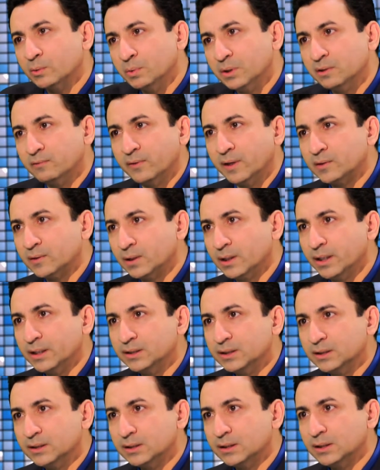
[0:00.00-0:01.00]
with the federal
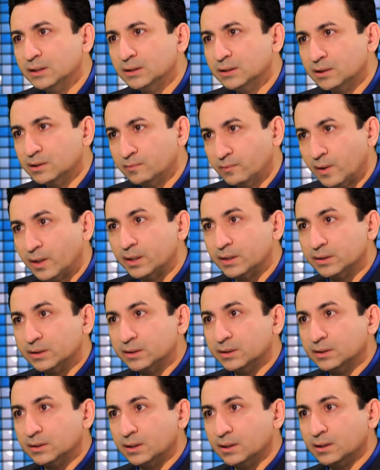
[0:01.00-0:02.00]
agencies as far
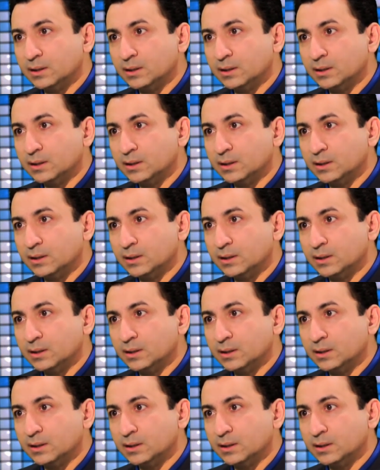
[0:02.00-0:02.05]
as uh,